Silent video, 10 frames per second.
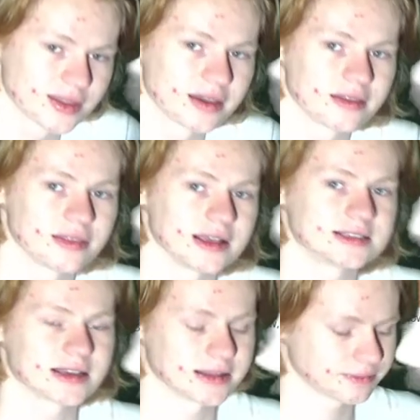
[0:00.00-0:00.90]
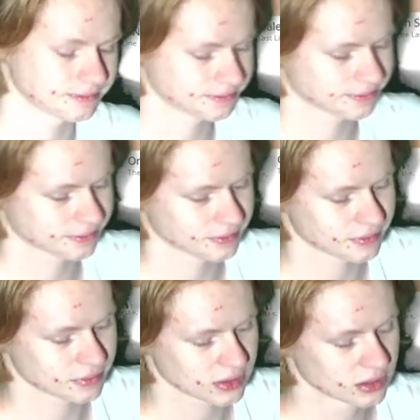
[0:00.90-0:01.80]
Thanks again.
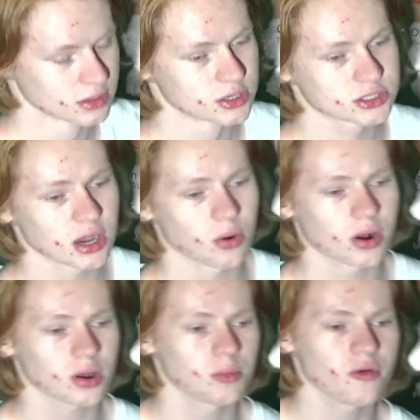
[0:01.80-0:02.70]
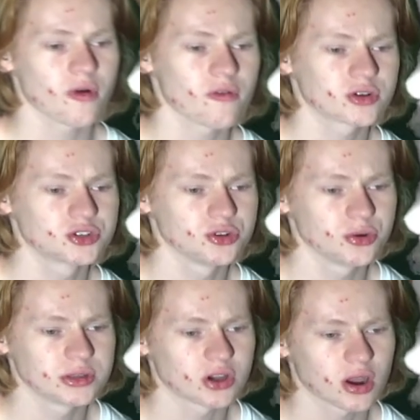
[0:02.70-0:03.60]
So I want to move over
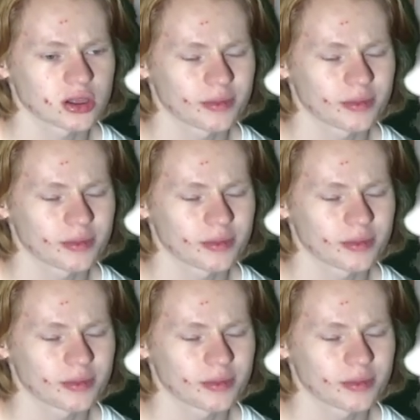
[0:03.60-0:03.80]
to and talk a little